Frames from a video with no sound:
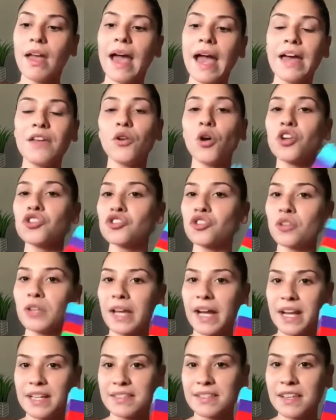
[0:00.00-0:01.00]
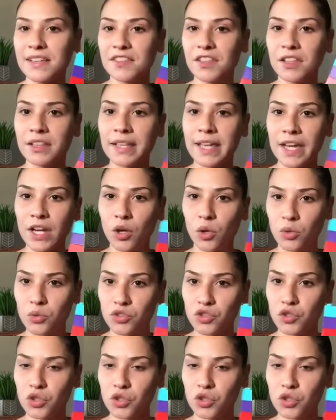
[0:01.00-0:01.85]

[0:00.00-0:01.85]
And also, like I said, the Legos.